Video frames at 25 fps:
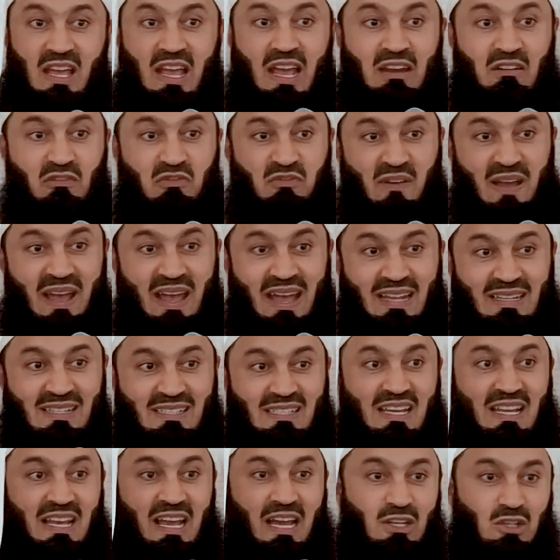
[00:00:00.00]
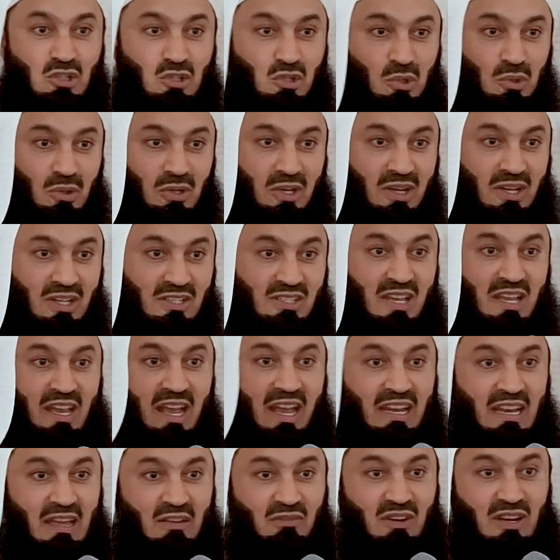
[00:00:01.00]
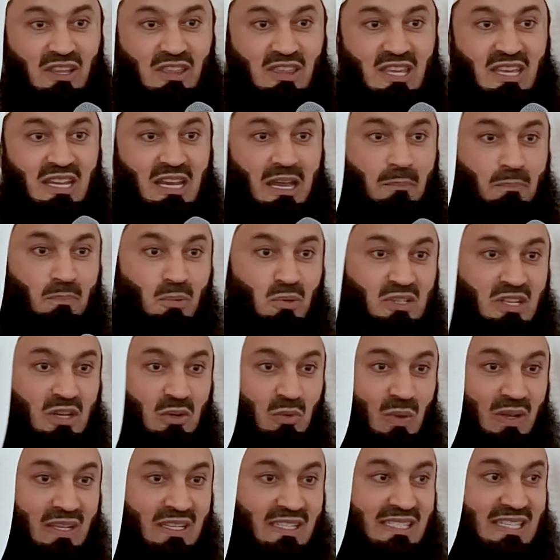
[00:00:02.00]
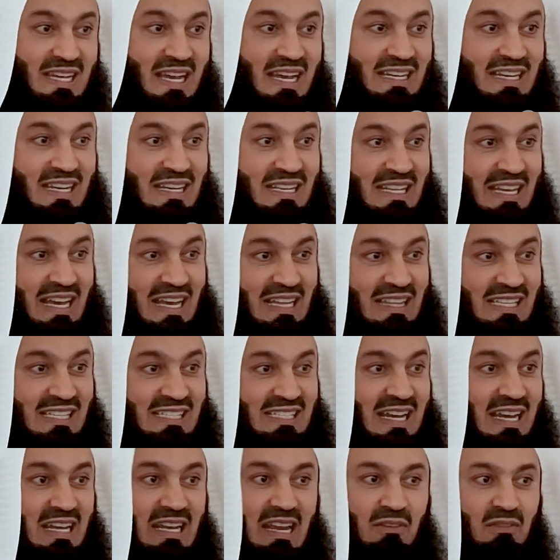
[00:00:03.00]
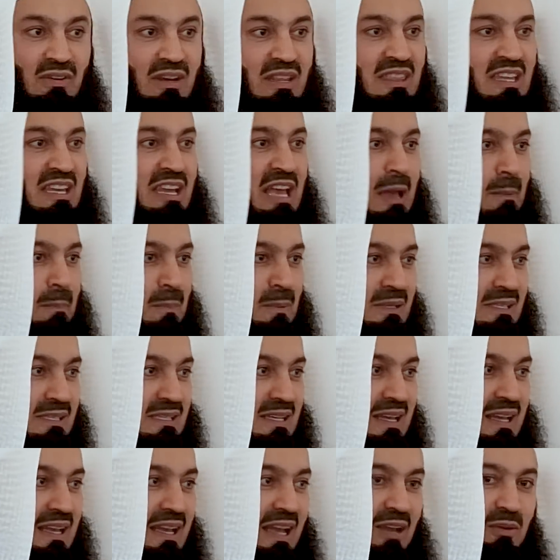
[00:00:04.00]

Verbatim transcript: and fats and sugars and everything and put it one side and the other side? Everything happens.